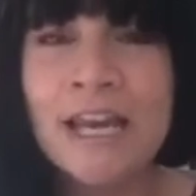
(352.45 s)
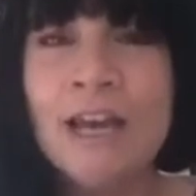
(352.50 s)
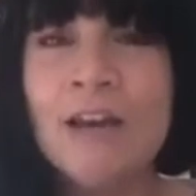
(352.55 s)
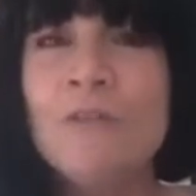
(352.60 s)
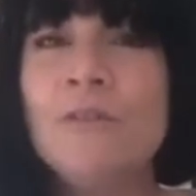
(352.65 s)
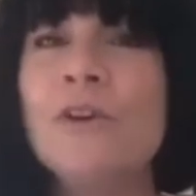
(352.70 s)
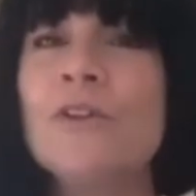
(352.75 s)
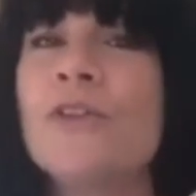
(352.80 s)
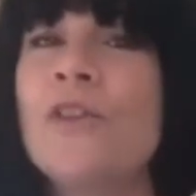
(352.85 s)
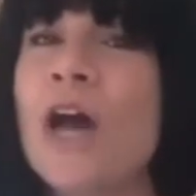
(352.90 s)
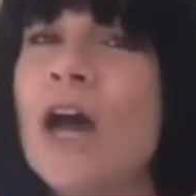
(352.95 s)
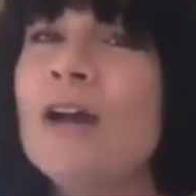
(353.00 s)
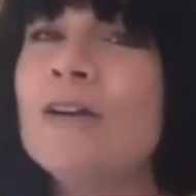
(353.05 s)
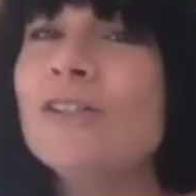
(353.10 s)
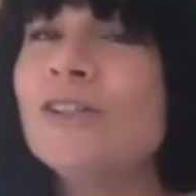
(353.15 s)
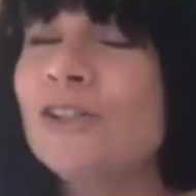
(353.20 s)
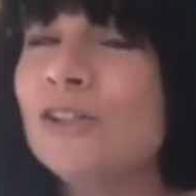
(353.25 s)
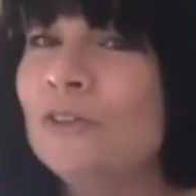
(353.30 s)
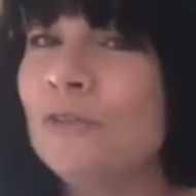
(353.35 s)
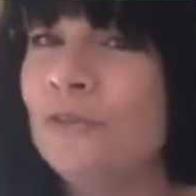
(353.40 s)
for
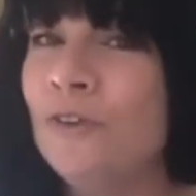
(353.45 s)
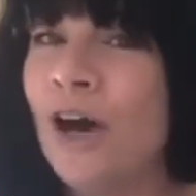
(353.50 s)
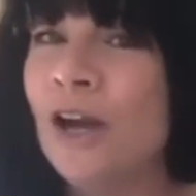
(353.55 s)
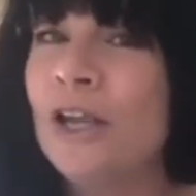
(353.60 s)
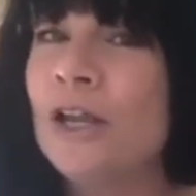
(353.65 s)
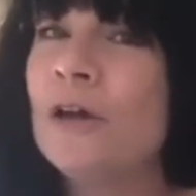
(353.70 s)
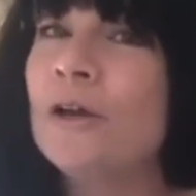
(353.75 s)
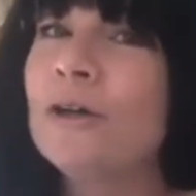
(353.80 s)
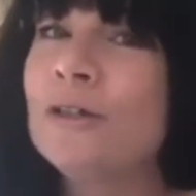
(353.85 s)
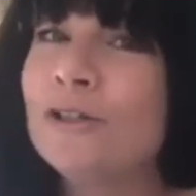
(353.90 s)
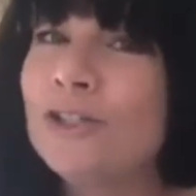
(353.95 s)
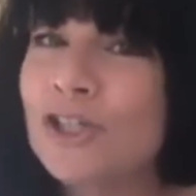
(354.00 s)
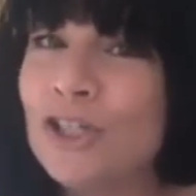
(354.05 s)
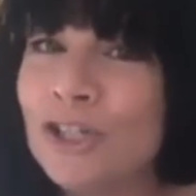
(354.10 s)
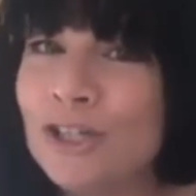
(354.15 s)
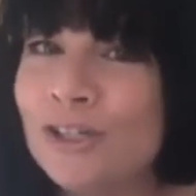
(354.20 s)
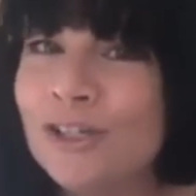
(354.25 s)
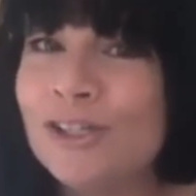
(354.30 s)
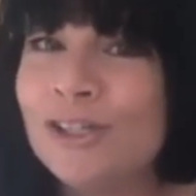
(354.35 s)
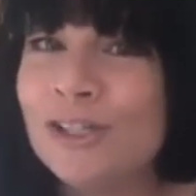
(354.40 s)
those to follow who
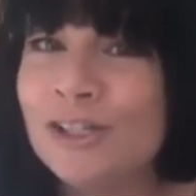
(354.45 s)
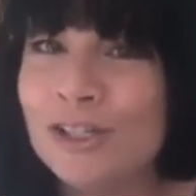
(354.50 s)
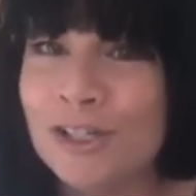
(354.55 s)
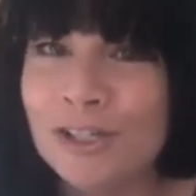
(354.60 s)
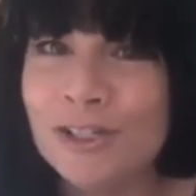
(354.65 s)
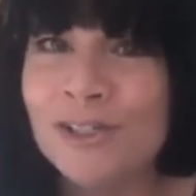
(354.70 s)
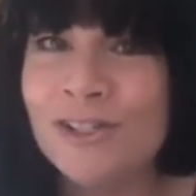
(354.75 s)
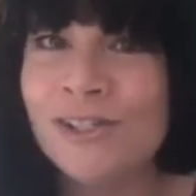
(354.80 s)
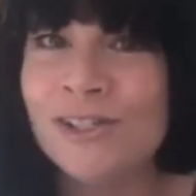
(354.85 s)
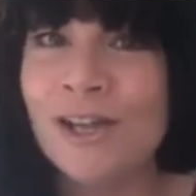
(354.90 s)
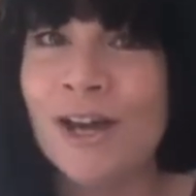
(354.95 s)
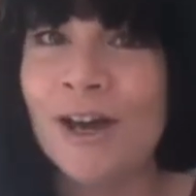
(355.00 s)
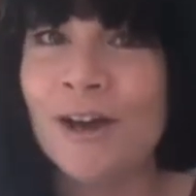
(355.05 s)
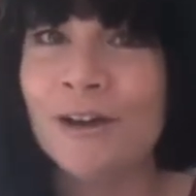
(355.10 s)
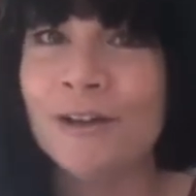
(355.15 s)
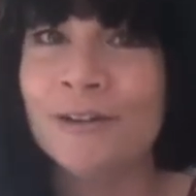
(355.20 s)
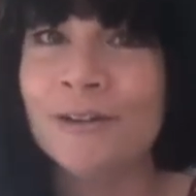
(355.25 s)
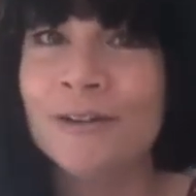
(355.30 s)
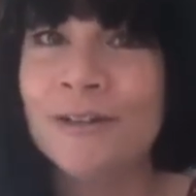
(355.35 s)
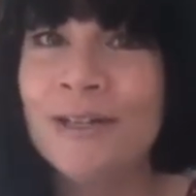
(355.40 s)
choose to do so.
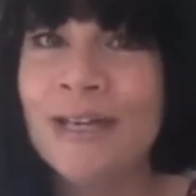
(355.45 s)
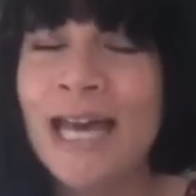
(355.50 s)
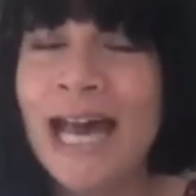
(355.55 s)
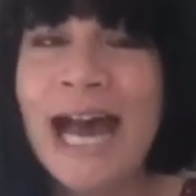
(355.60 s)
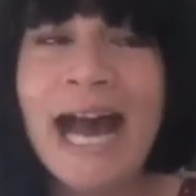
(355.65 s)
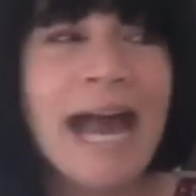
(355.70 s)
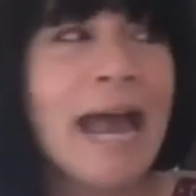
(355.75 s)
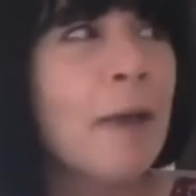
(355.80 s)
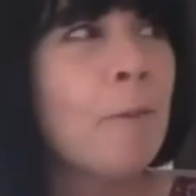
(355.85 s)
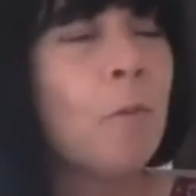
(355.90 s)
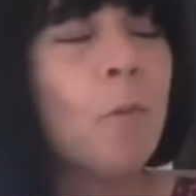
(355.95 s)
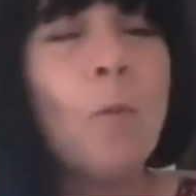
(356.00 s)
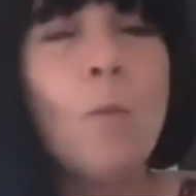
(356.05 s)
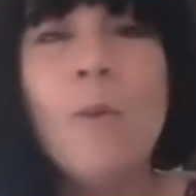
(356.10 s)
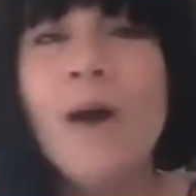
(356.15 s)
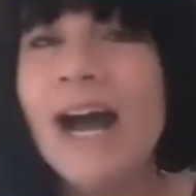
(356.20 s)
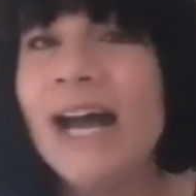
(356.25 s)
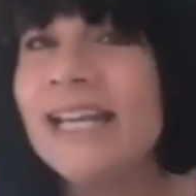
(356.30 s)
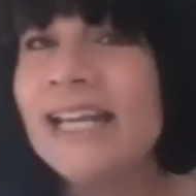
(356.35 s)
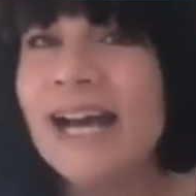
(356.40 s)
I am
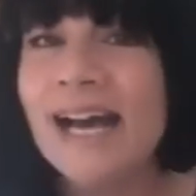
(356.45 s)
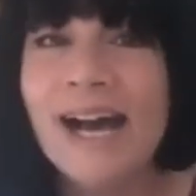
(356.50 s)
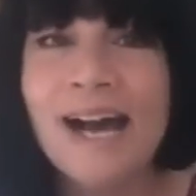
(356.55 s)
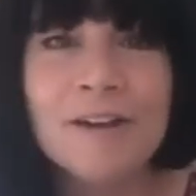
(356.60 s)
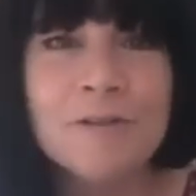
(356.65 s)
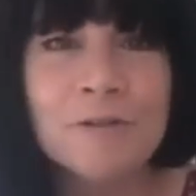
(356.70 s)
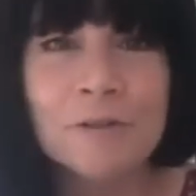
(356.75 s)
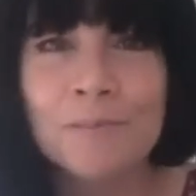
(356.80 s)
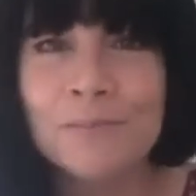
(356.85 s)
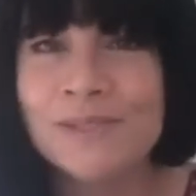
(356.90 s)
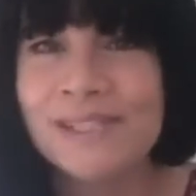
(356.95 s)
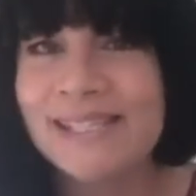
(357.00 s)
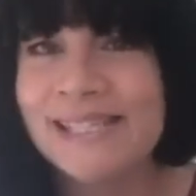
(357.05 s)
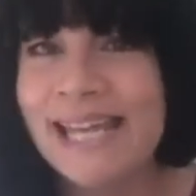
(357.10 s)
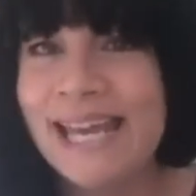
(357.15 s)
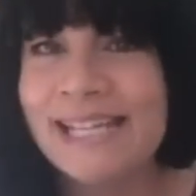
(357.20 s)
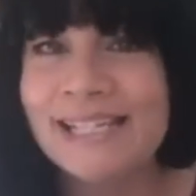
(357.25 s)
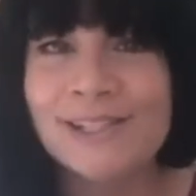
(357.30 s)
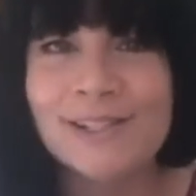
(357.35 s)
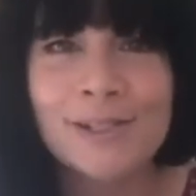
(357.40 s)

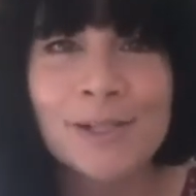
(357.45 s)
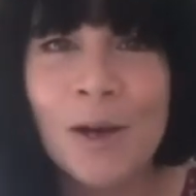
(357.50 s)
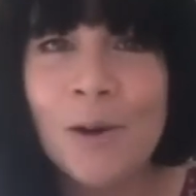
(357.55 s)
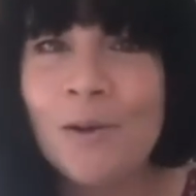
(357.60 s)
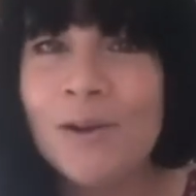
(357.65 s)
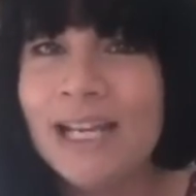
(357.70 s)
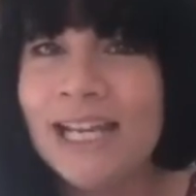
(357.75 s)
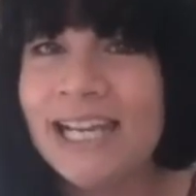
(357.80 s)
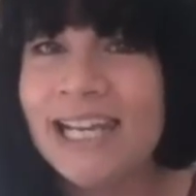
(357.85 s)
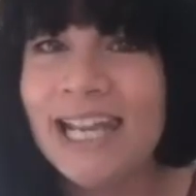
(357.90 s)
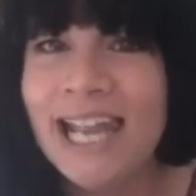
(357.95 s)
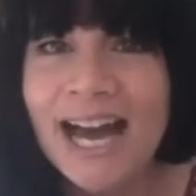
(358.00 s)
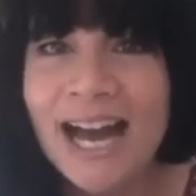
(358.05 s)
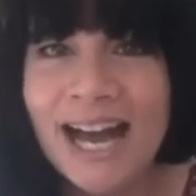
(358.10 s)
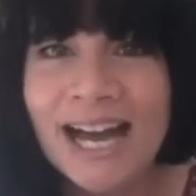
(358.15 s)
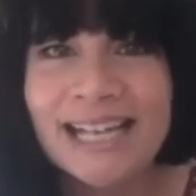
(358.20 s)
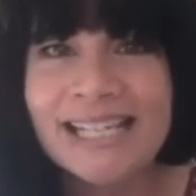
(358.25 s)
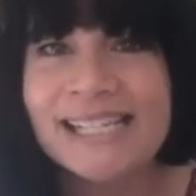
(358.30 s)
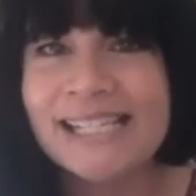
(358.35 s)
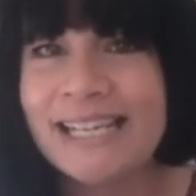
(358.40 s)
100% soul
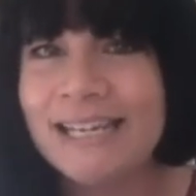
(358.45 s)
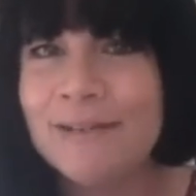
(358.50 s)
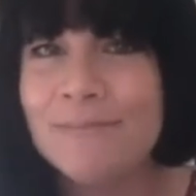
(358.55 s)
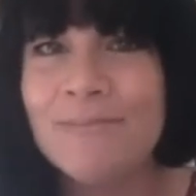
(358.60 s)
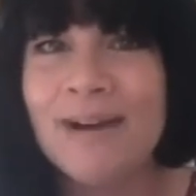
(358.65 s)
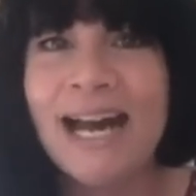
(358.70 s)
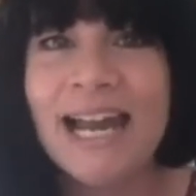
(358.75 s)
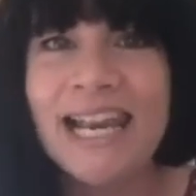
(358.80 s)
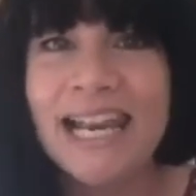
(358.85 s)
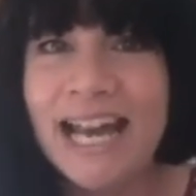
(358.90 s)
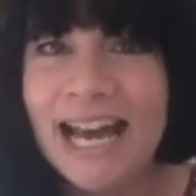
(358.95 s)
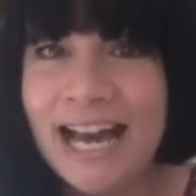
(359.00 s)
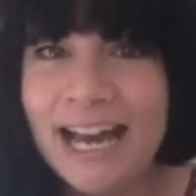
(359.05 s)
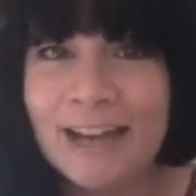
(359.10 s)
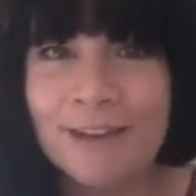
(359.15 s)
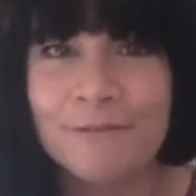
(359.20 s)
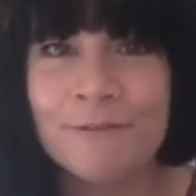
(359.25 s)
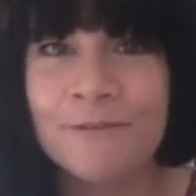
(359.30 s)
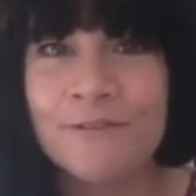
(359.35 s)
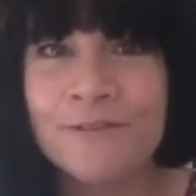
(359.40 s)
aligned in my
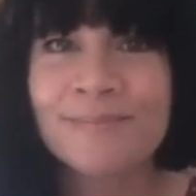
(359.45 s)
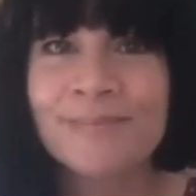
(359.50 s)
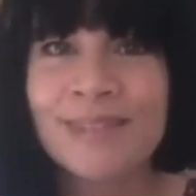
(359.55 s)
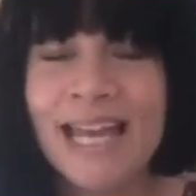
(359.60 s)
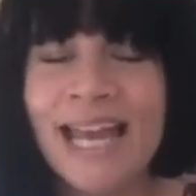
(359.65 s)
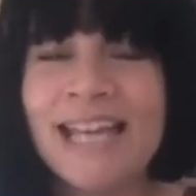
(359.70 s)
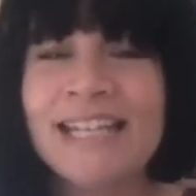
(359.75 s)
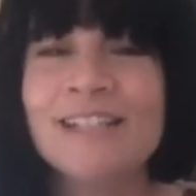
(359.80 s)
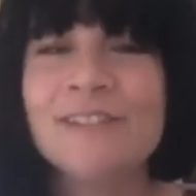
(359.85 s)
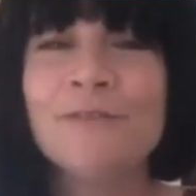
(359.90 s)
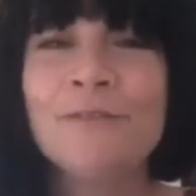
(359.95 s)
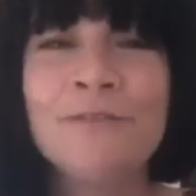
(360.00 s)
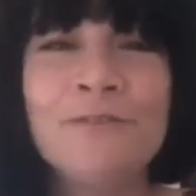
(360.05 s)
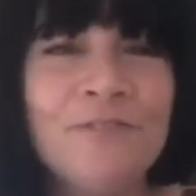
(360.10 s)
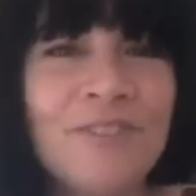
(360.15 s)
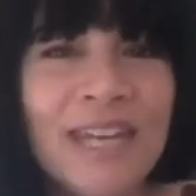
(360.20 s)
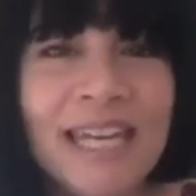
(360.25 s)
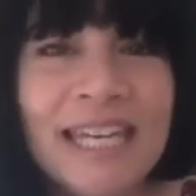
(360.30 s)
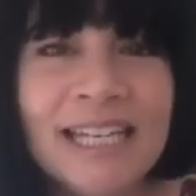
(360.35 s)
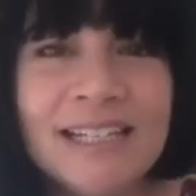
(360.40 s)
life, and it
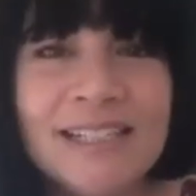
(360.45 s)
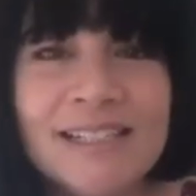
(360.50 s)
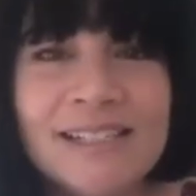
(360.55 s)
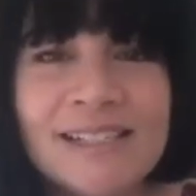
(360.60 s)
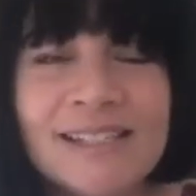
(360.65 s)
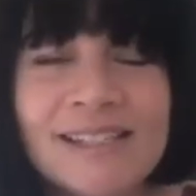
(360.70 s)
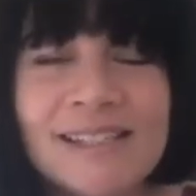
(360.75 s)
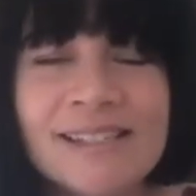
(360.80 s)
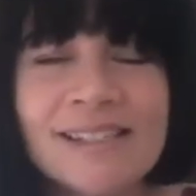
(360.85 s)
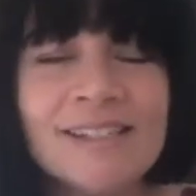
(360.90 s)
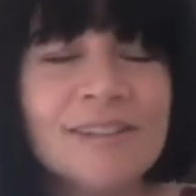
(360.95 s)
feels